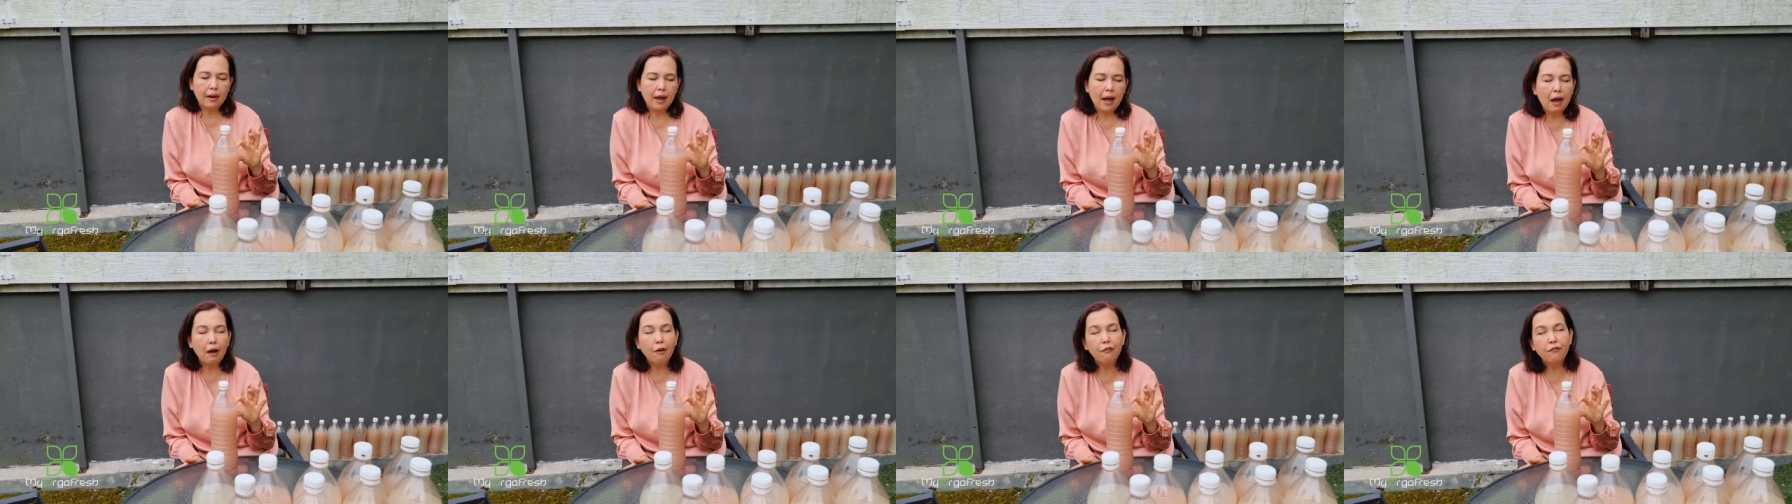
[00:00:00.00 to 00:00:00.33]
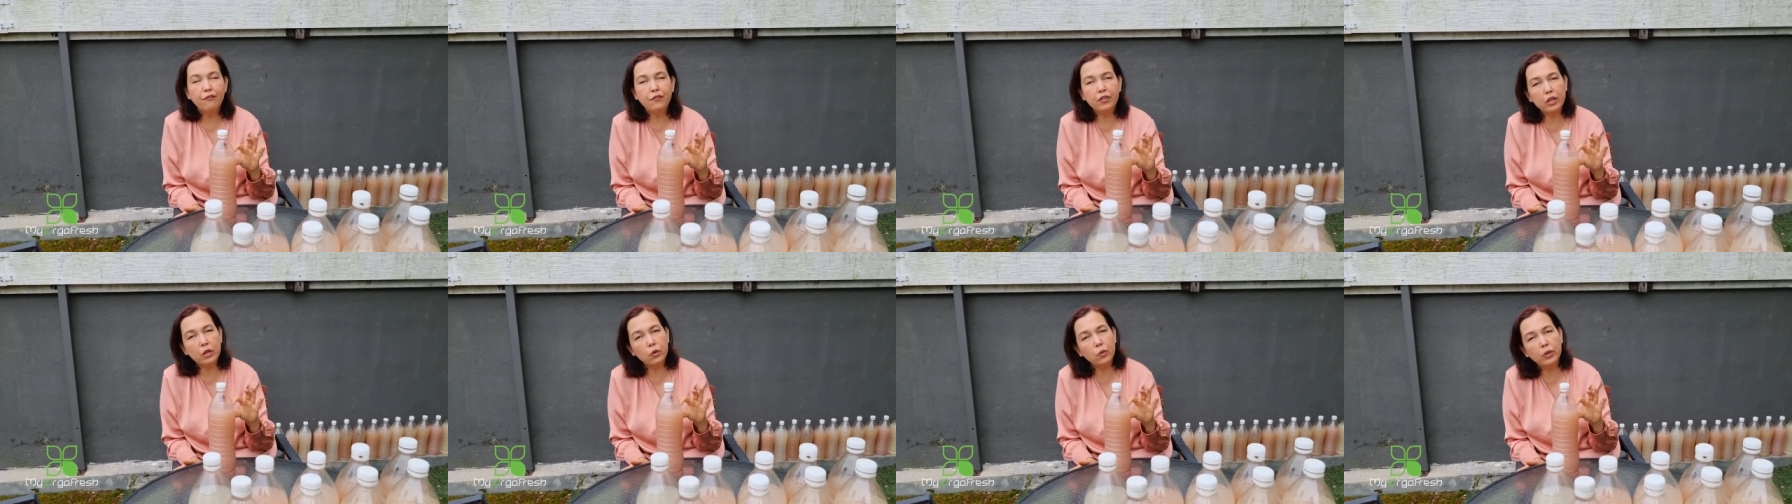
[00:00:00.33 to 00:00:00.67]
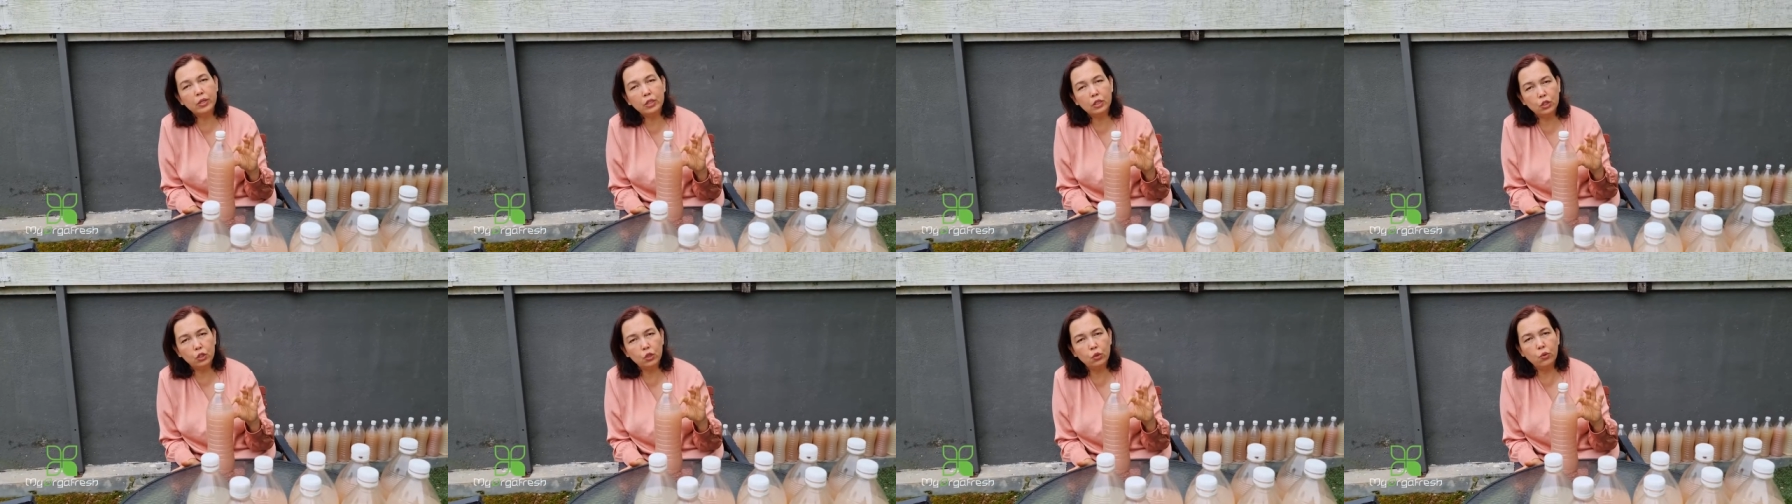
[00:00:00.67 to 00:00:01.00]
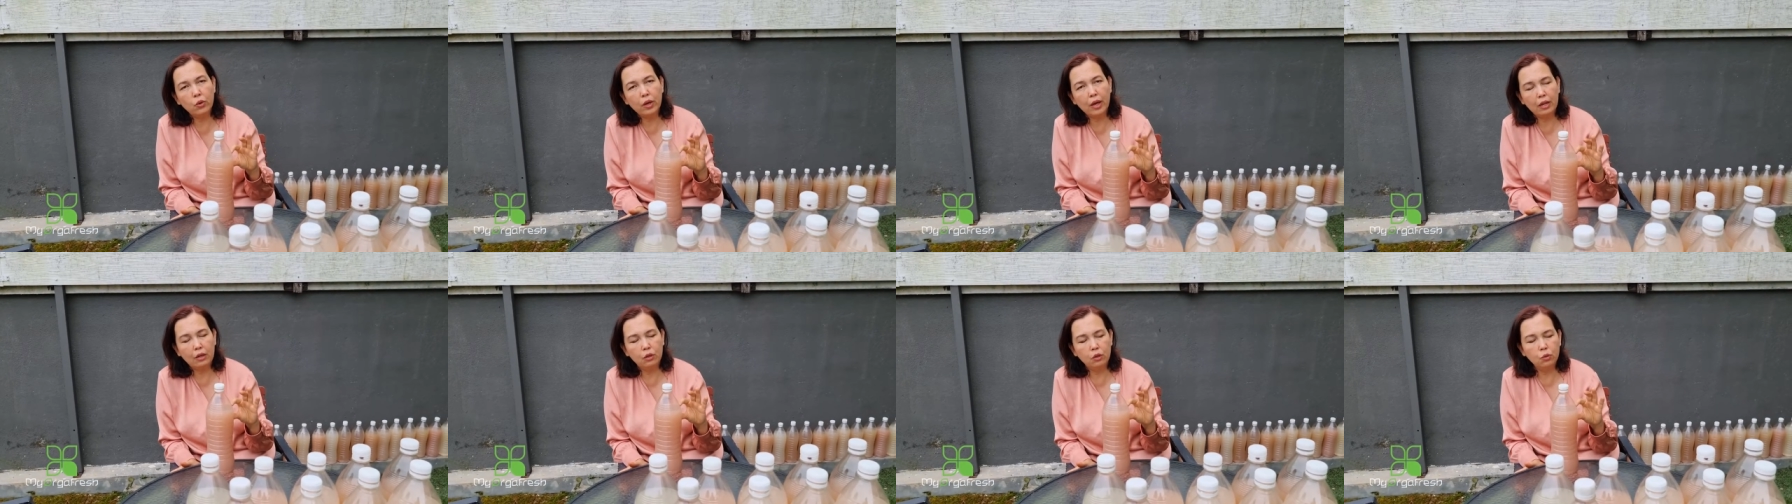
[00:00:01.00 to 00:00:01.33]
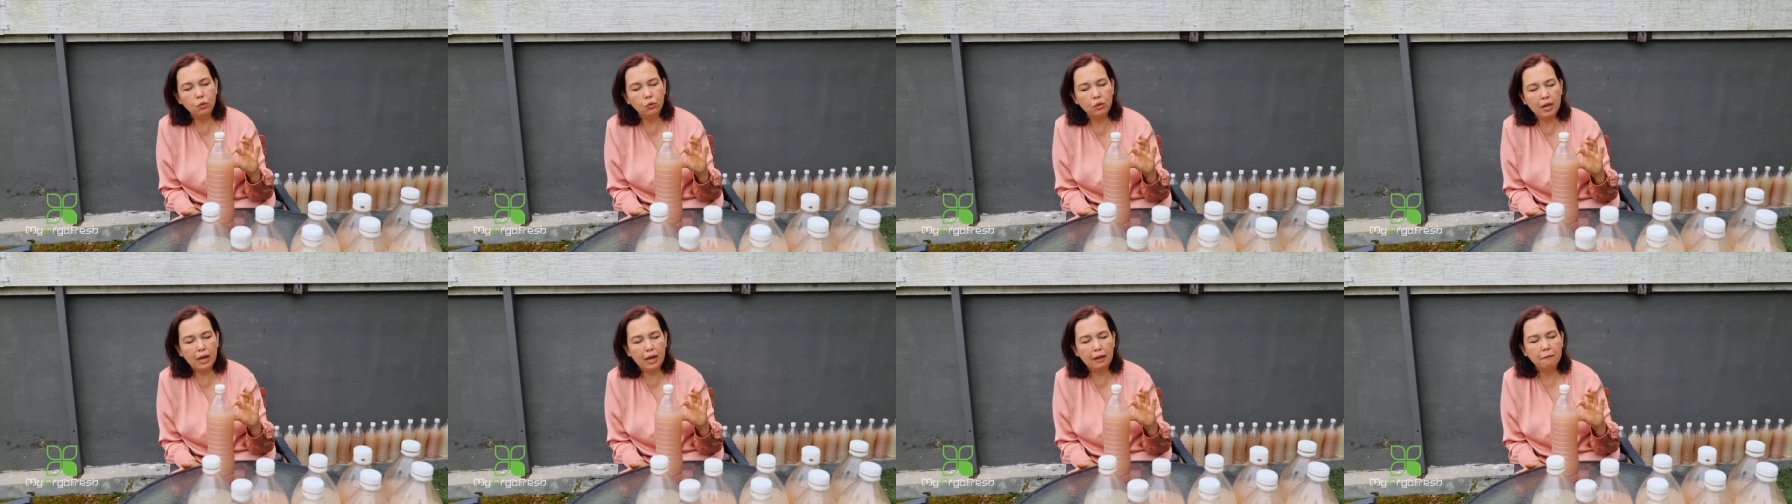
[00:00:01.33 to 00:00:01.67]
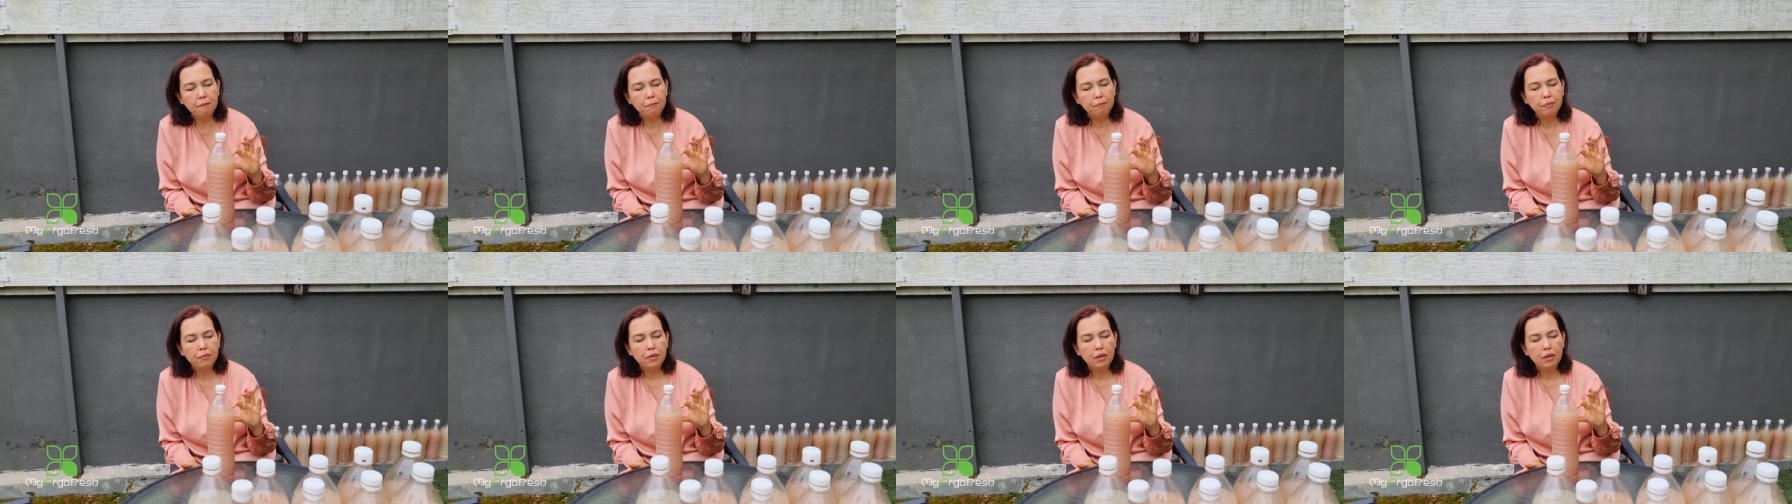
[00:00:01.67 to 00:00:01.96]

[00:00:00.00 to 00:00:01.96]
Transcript: How frequent you can do that?